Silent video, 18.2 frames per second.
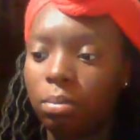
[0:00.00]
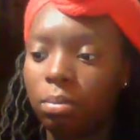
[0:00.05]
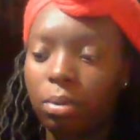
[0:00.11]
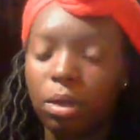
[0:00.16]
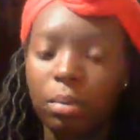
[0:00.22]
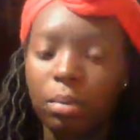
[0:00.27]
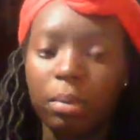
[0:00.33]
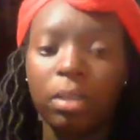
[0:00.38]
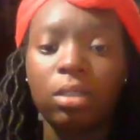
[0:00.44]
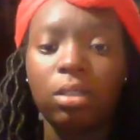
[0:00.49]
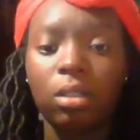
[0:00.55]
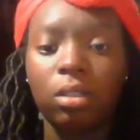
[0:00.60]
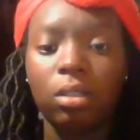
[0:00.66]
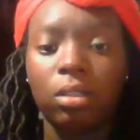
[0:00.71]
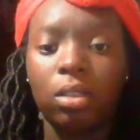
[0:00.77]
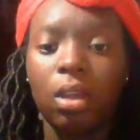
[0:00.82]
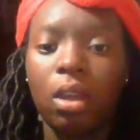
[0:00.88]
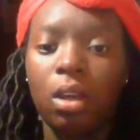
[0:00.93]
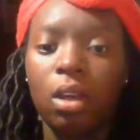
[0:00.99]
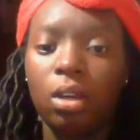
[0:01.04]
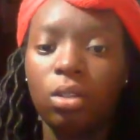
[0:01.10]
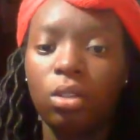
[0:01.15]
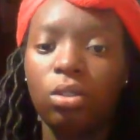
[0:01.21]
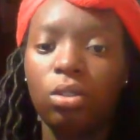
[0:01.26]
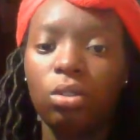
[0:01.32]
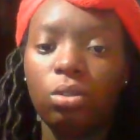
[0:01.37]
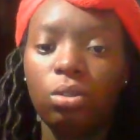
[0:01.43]
pretty much is
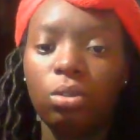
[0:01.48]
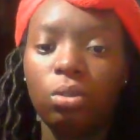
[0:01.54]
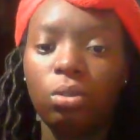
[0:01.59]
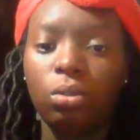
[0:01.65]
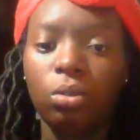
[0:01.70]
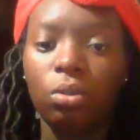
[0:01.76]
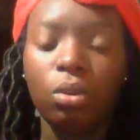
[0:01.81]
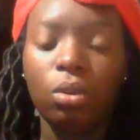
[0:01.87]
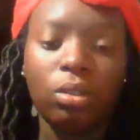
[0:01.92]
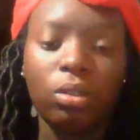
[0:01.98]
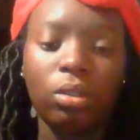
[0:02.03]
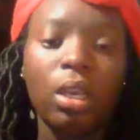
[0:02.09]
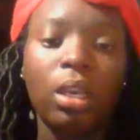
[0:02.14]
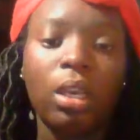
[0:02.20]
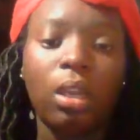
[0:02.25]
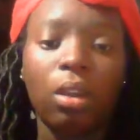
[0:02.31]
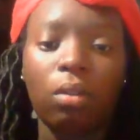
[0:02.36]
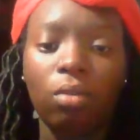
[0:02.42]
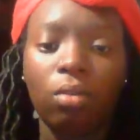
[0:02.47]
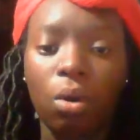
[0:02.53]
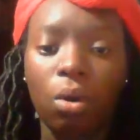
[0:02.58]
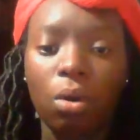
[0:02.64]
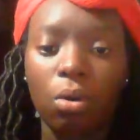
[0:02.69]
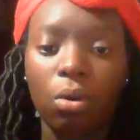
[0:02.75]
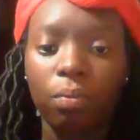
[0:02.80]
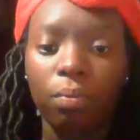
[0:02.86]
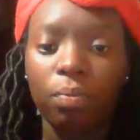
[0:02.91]
to, take care of the
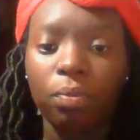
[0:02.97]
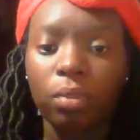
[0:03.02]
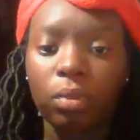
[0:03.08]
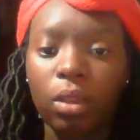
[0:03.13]
home.